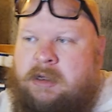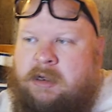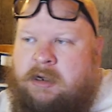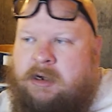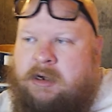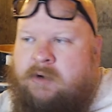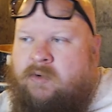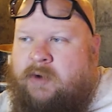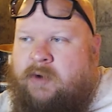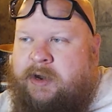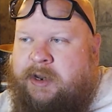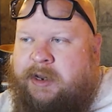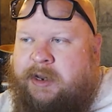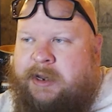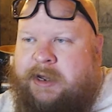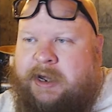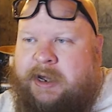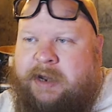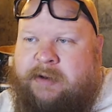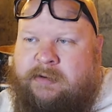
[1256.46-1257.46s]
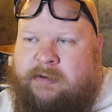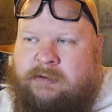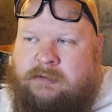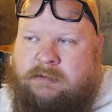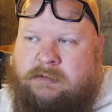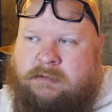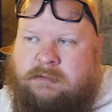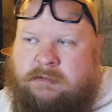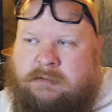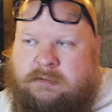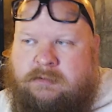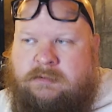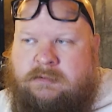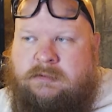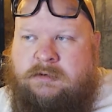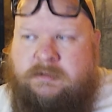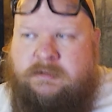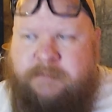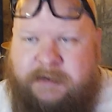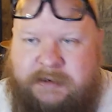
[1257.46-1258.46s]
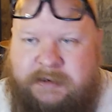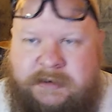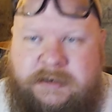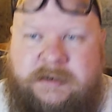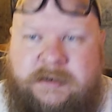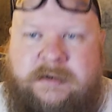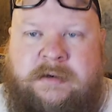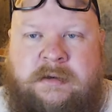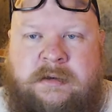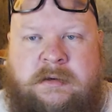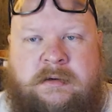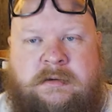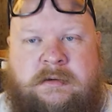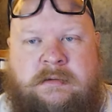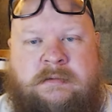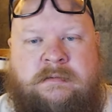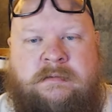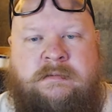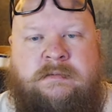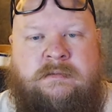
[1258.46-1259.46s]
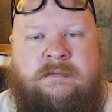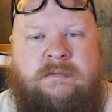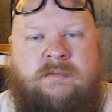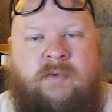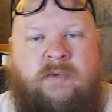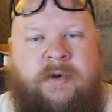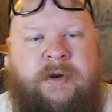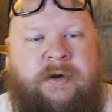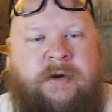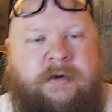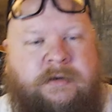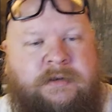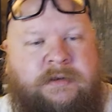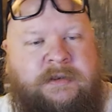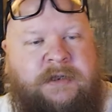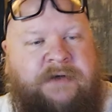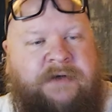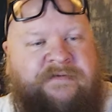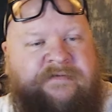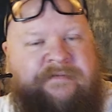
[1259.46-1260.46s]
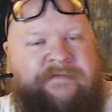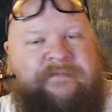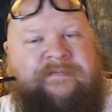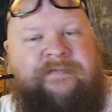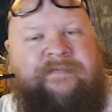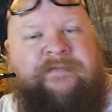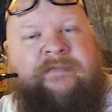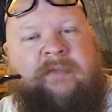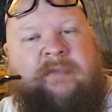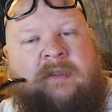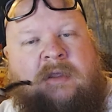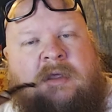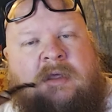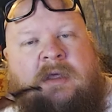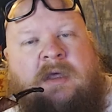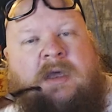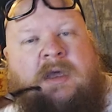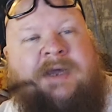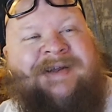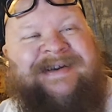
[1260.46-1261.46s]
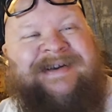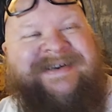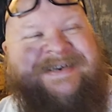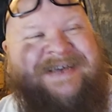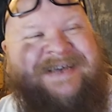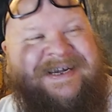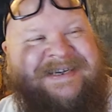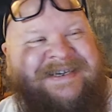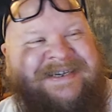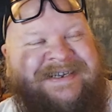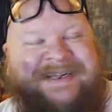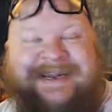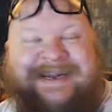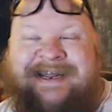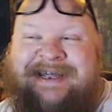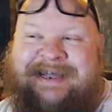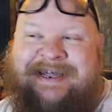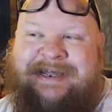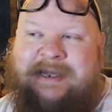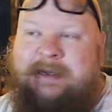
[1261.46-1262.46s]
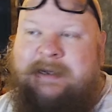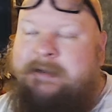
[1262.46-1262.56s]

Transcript: quite a lot, especially during the winter and stuff. Destiny.